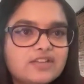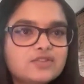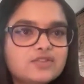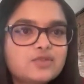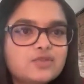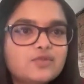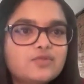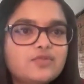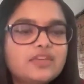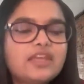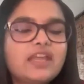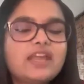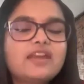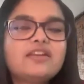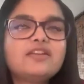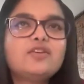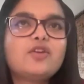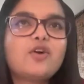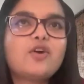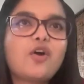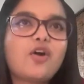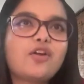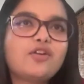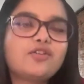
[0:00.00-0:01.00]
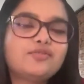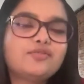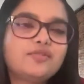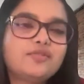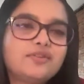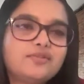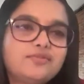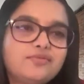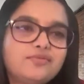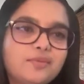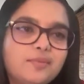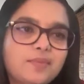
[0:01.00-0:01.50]
So, we get a lot of
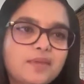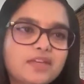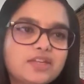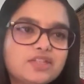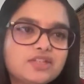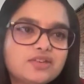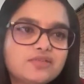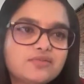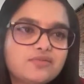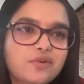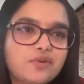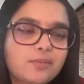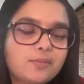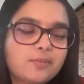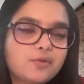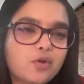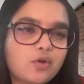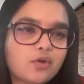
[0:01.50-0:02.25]
information from